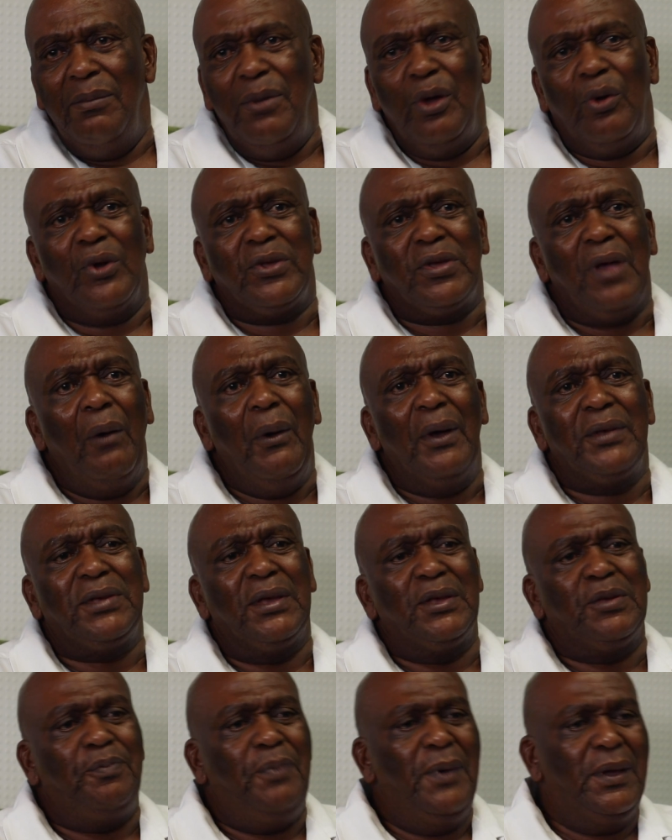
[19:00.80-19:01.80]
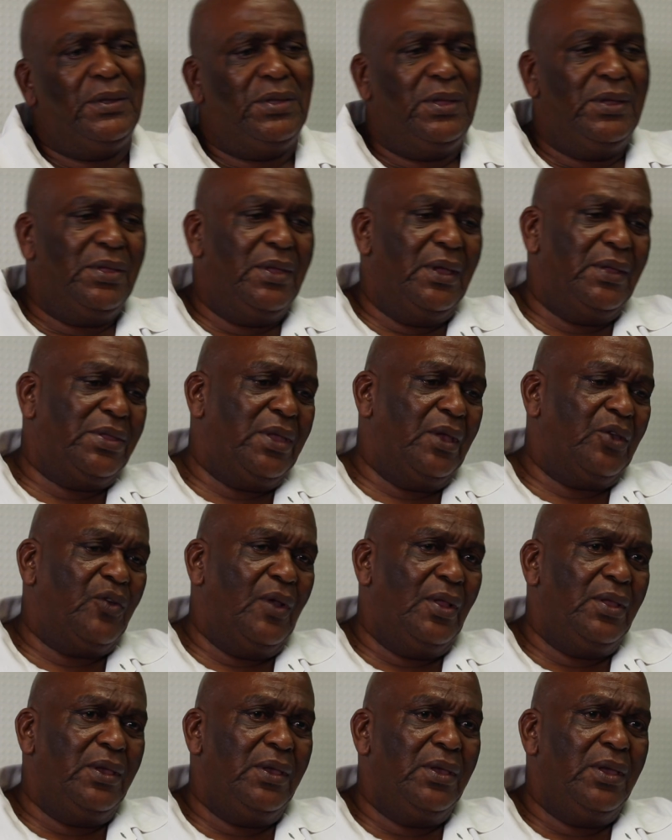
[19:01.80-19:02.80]
because I was suspecting that
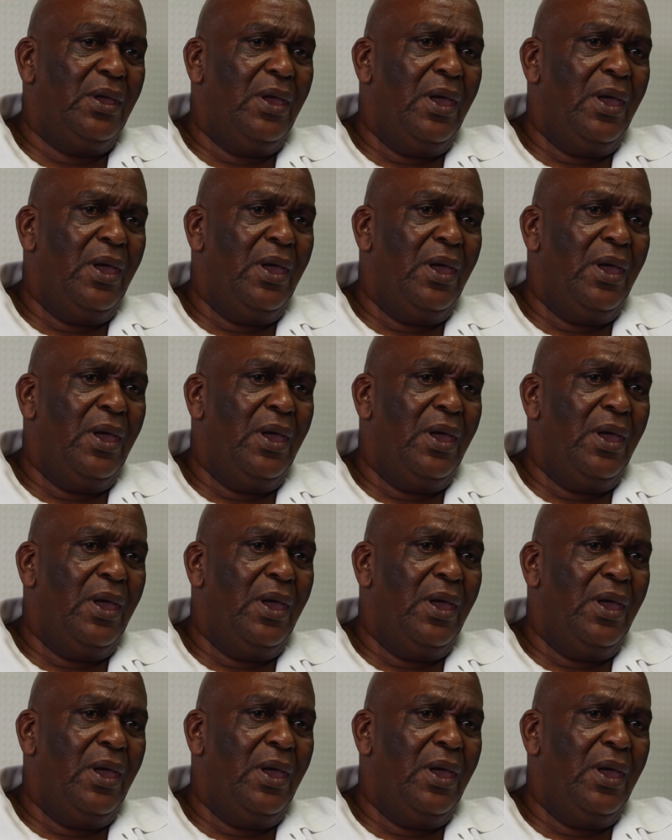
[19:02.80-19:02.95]
actually